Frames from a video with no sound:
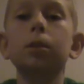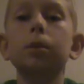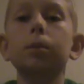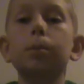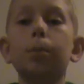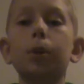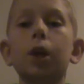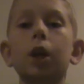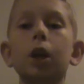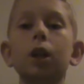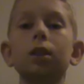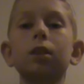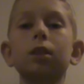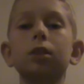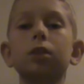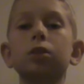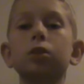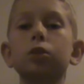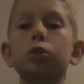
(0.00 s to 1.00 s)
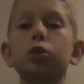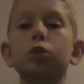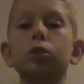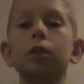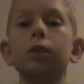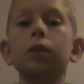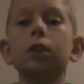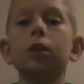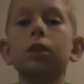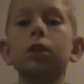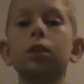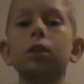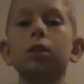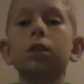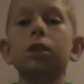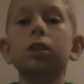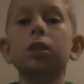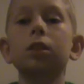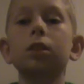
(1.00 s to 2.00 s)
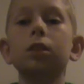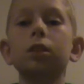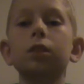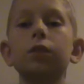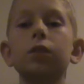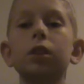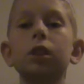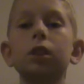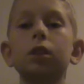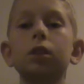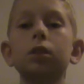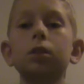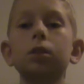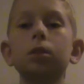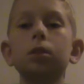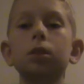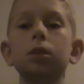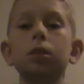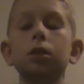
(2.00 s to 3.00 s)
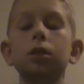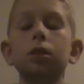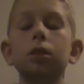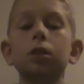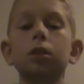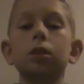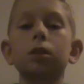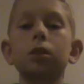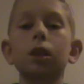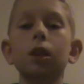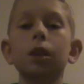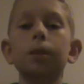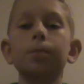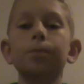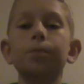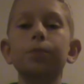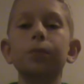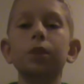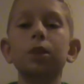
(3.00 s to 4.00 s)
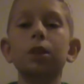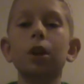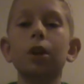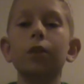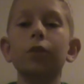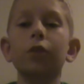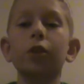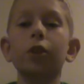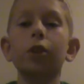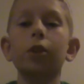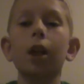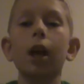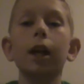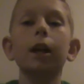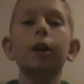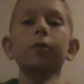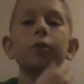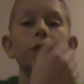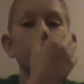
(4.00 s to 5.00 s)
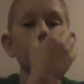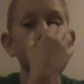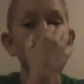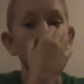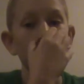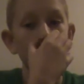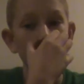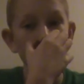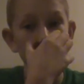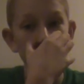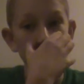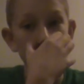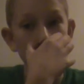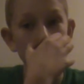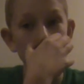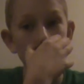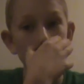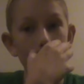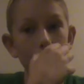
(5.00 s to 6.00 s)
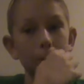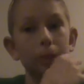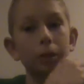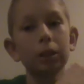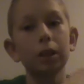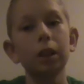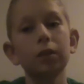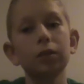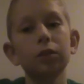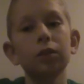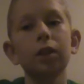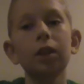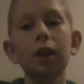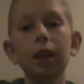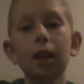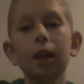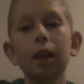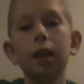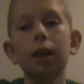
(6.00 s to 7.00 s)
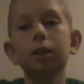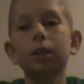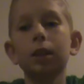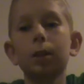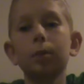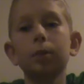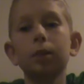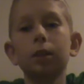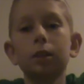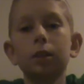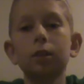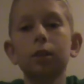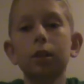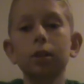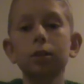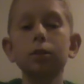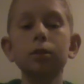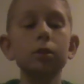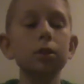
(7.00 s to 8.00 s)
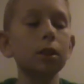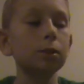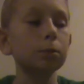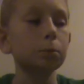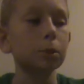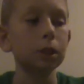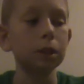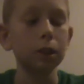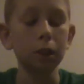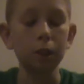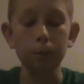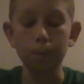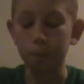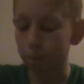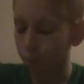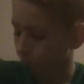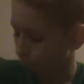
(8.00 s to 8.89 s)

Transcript: bought and driven in a video. So yeah sorry for the lack of uploads. I really haven't had time to get around to it. I've been um,